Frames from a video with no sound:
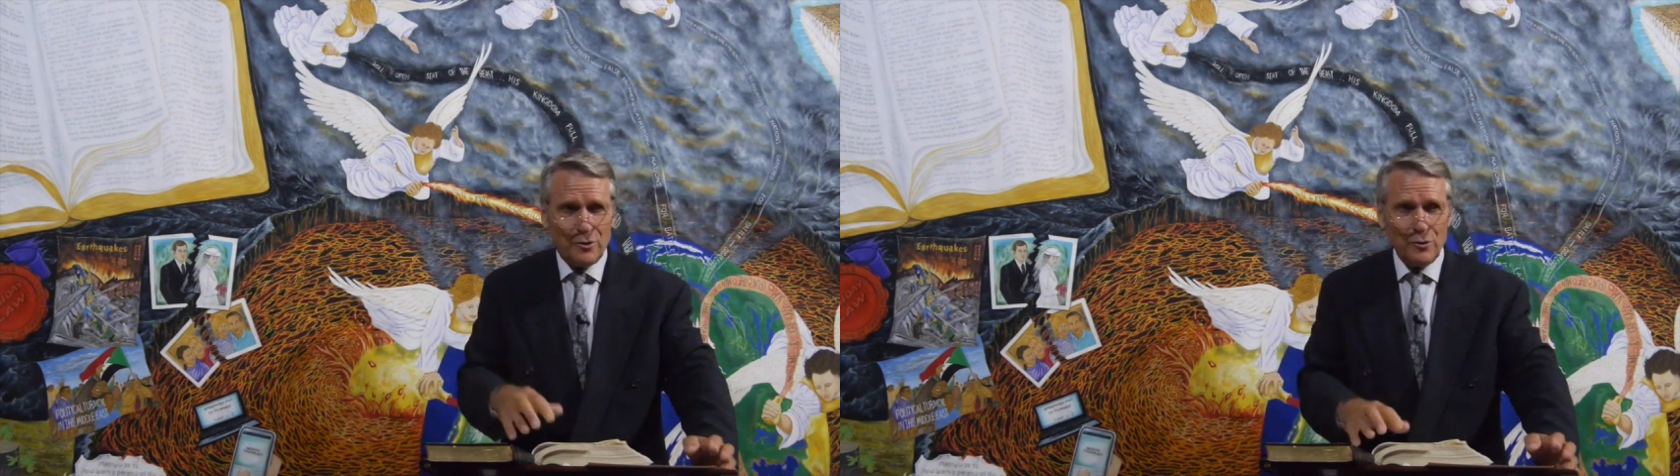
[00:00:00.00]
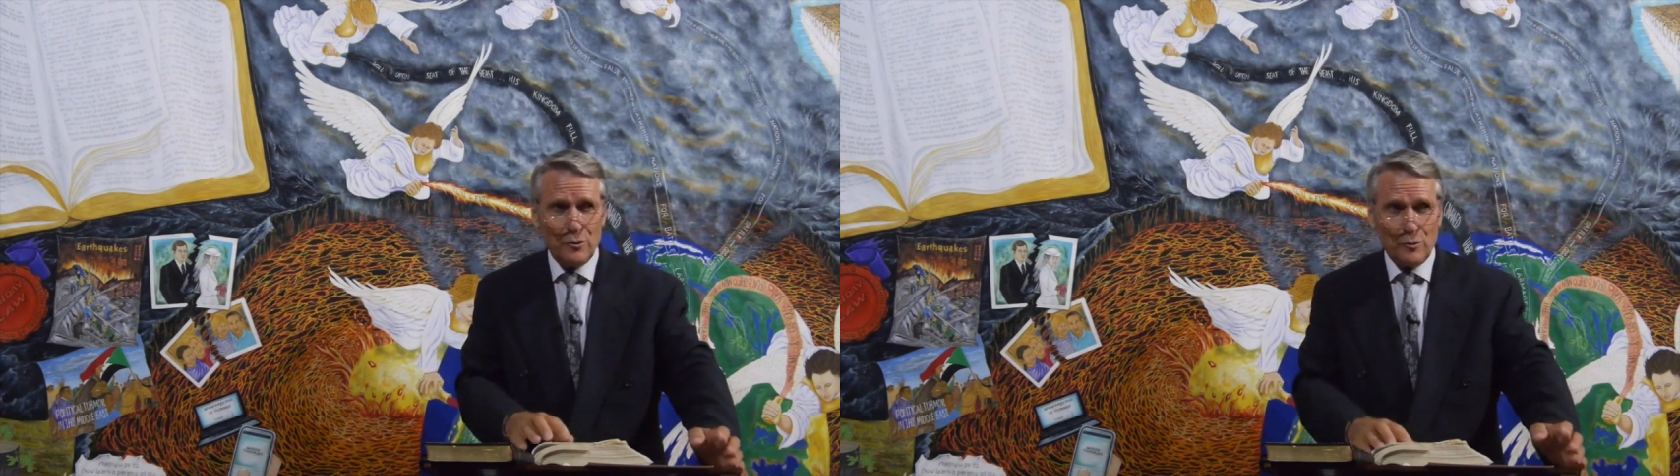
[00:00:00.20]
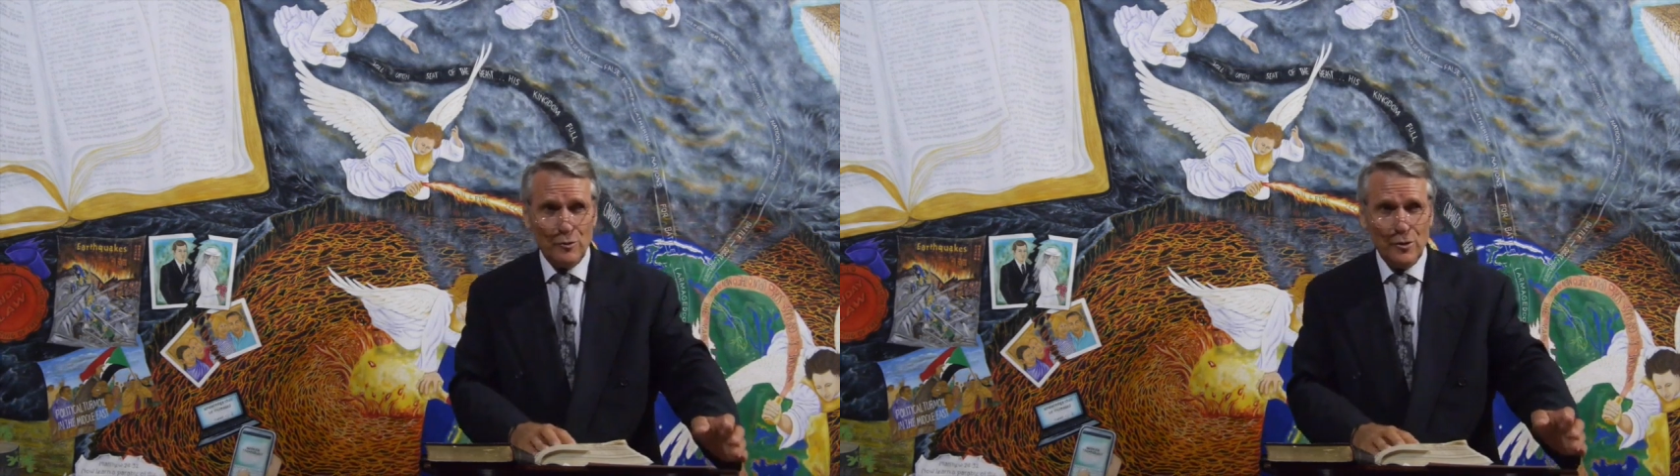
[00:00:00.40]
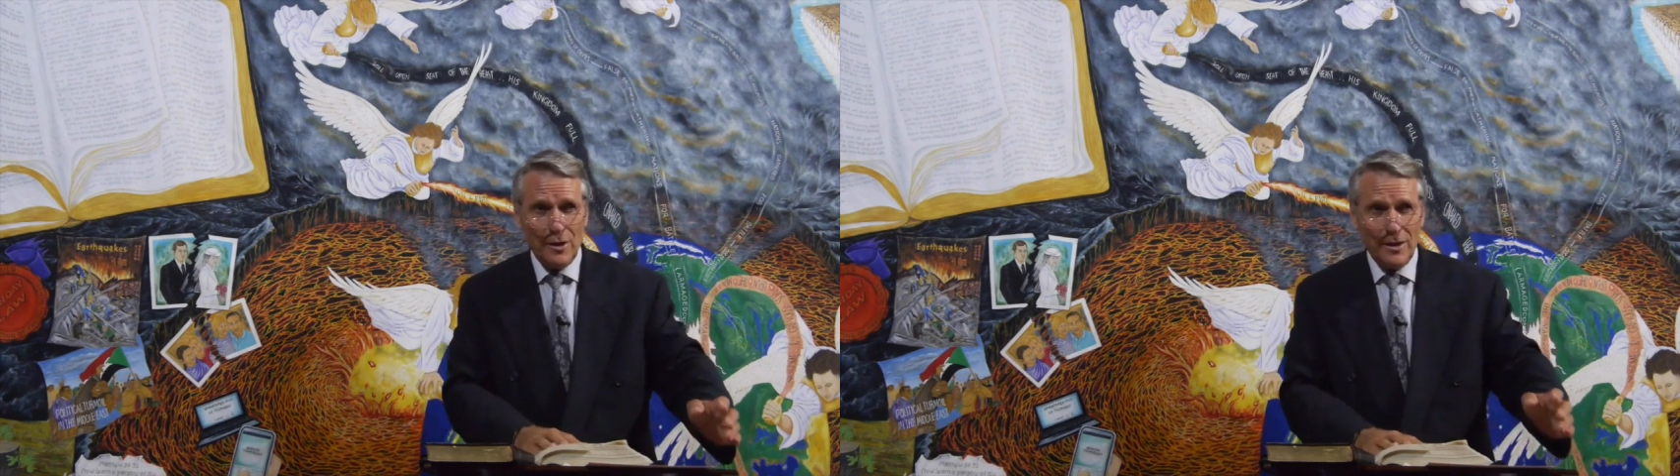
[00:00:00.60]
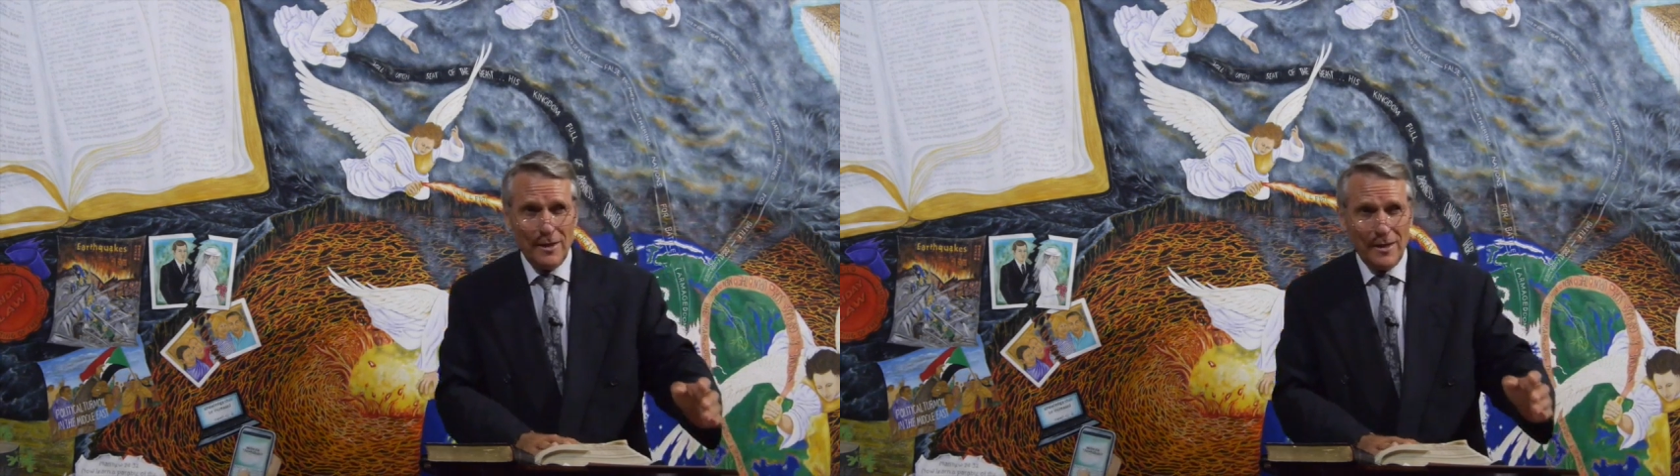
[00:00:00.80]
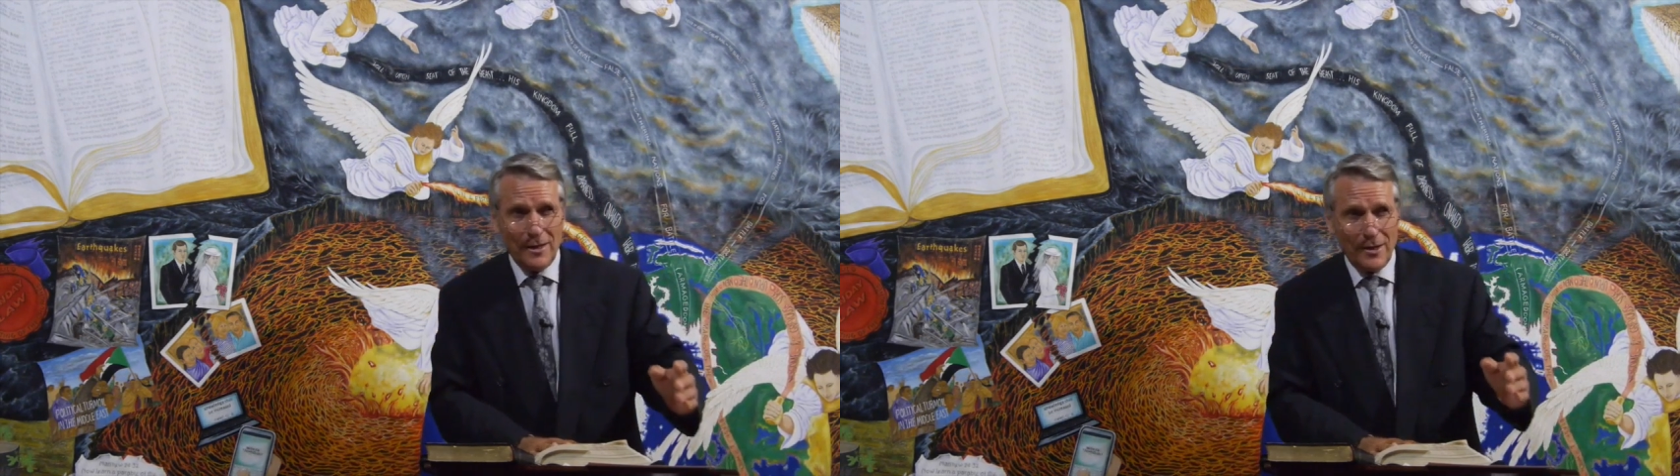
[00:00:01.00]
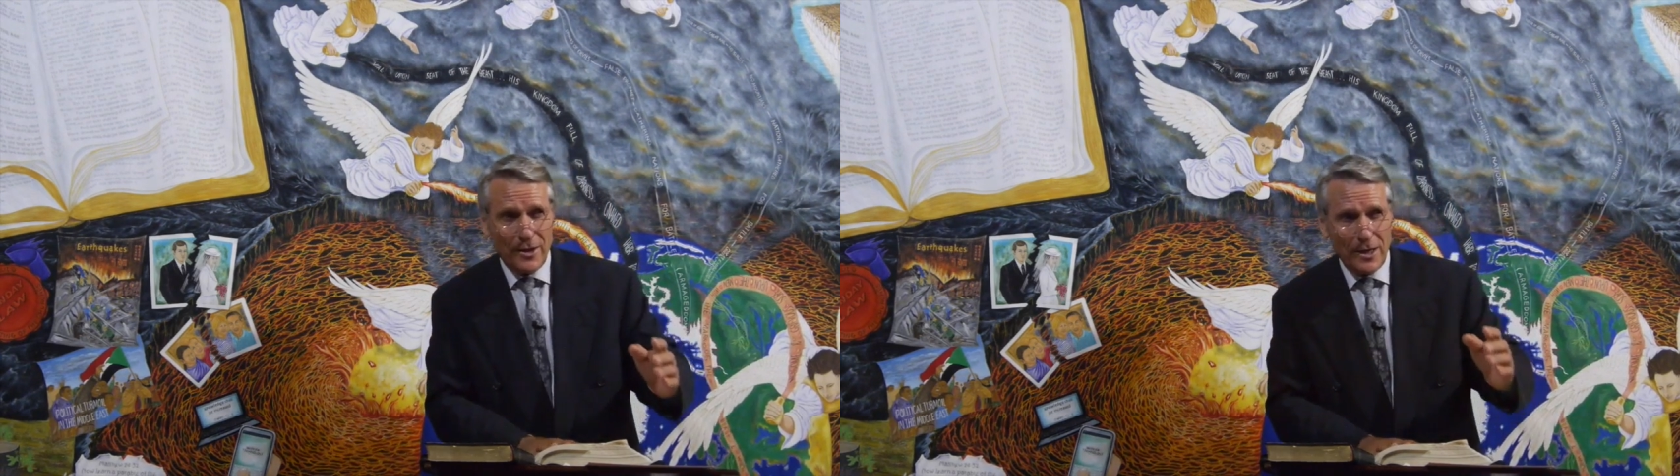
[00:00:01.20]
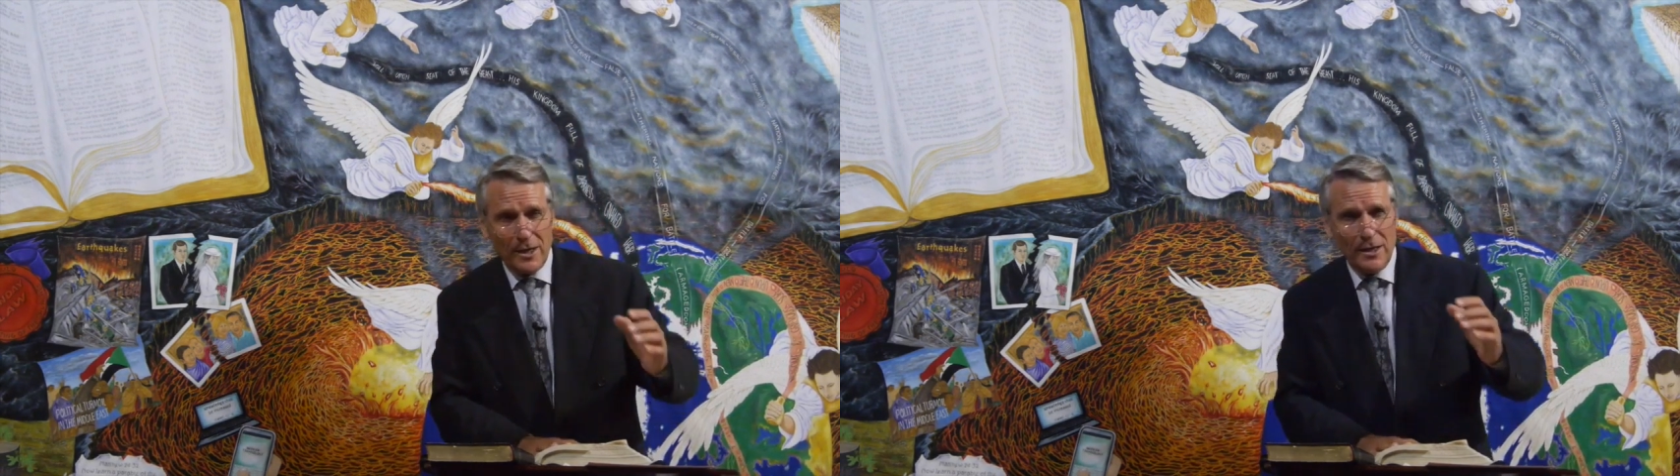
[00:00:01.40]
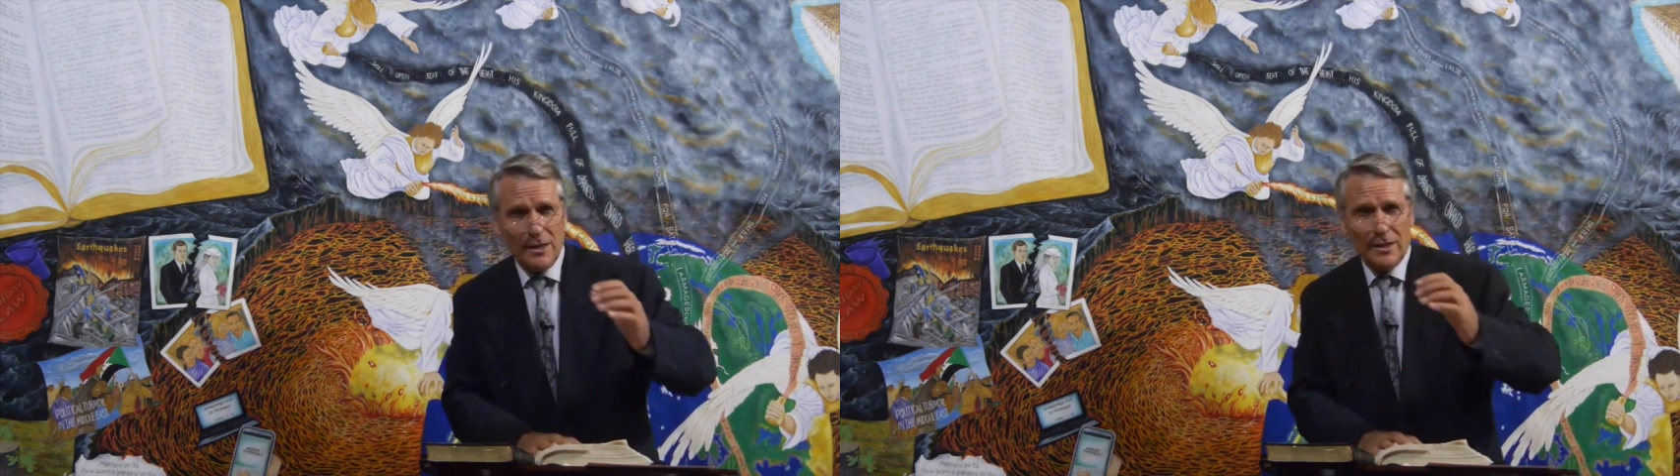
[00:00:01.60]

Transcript: do the